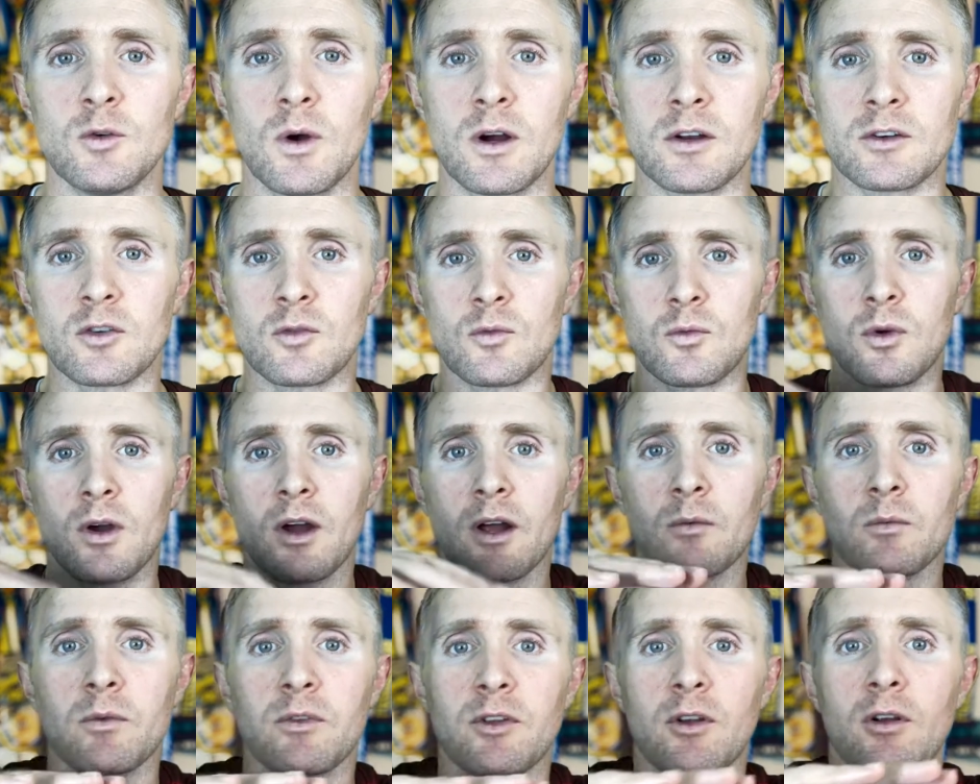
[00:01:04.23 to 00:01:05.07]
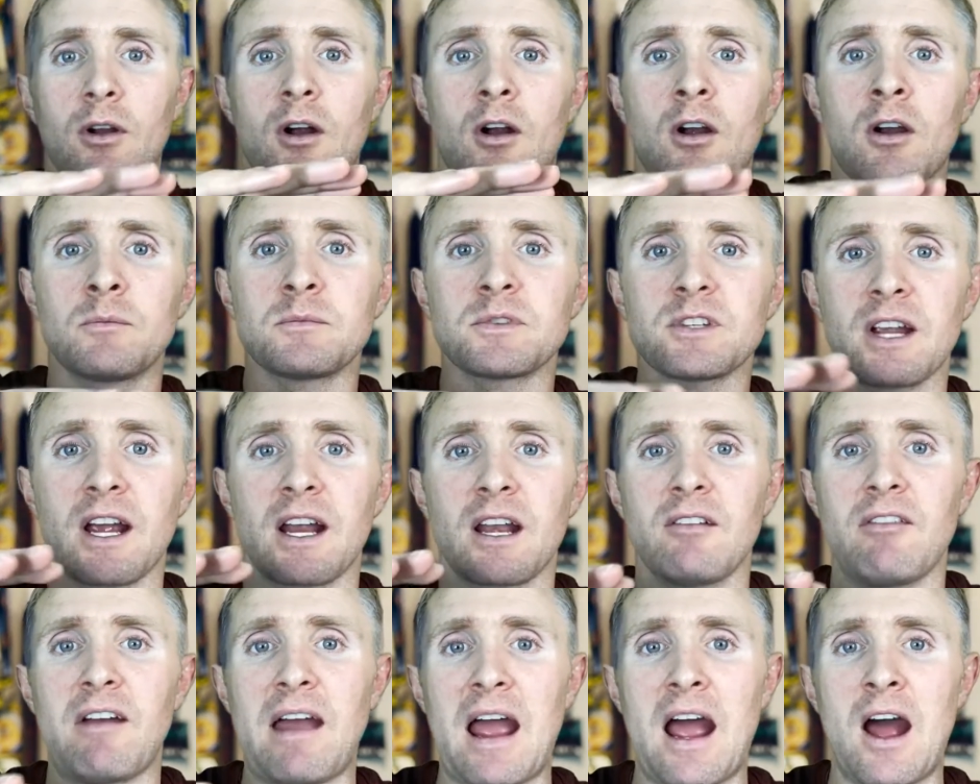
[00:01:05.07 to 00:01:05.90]
you want to run with your arms
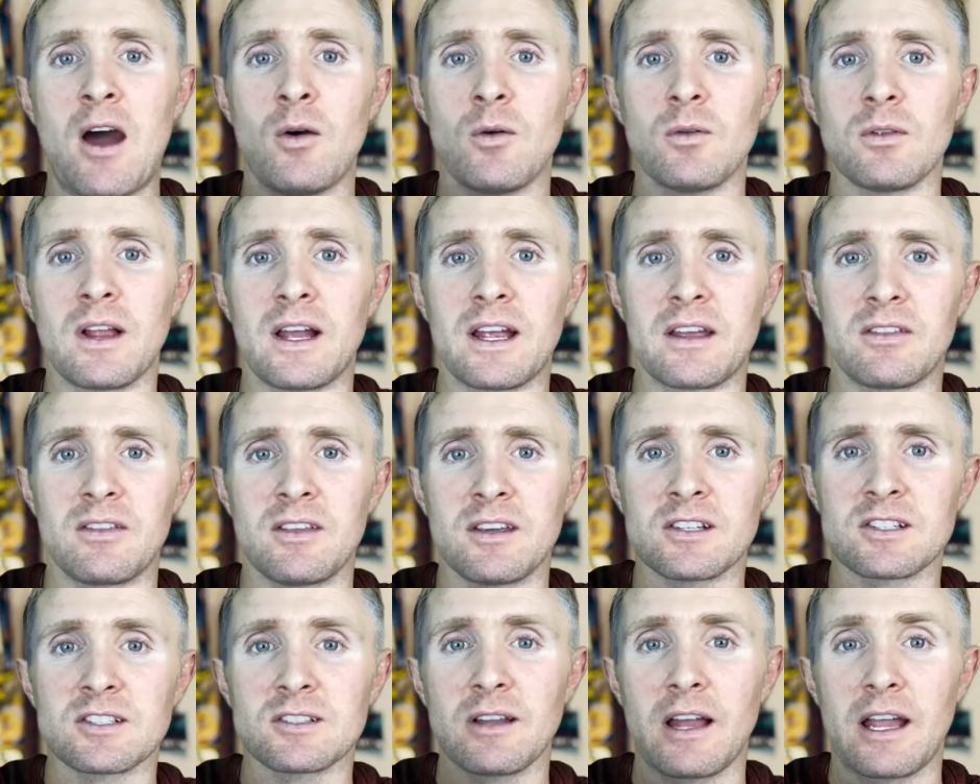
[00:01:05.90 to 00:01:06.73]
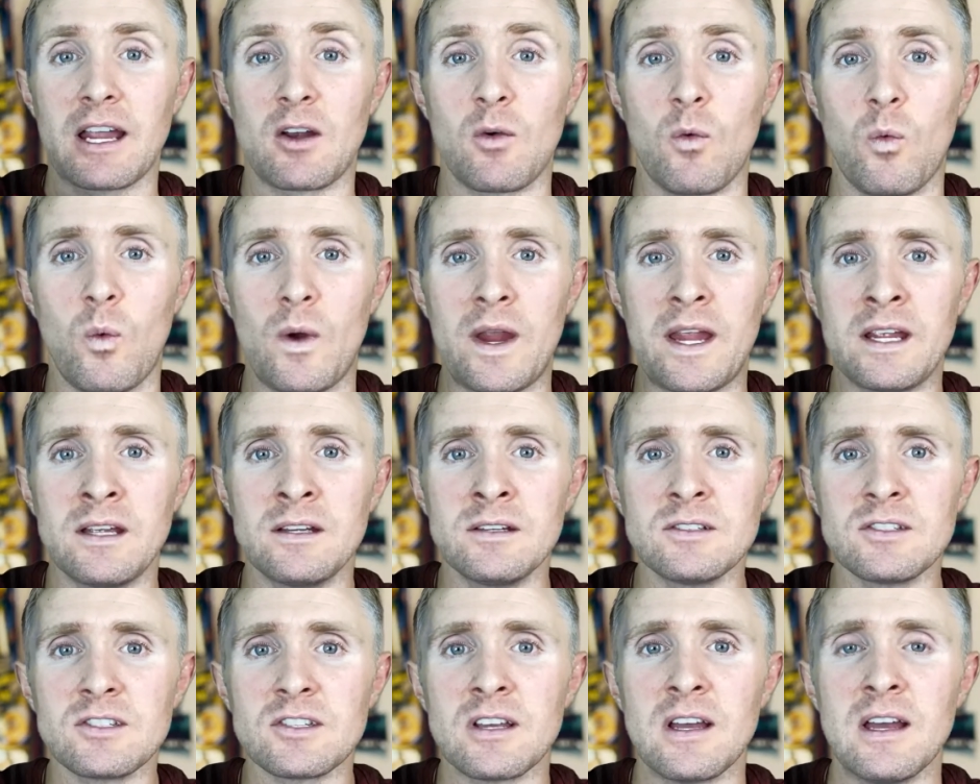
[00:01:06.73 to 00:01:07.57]
kind of out like this, like
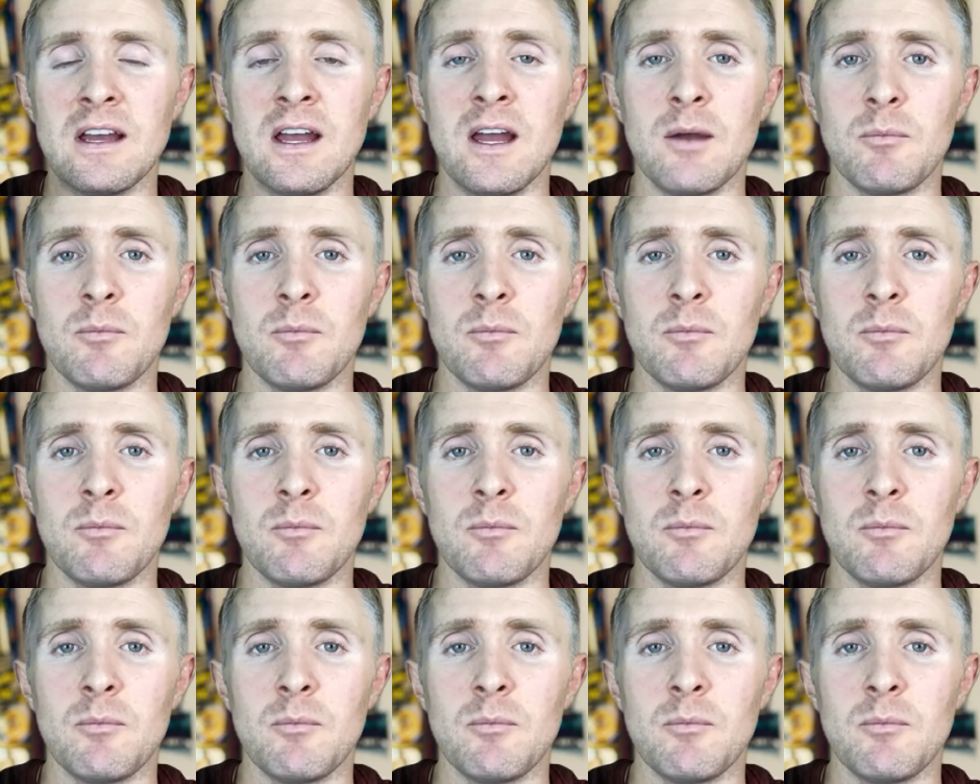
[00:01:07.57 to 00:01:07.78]
wings,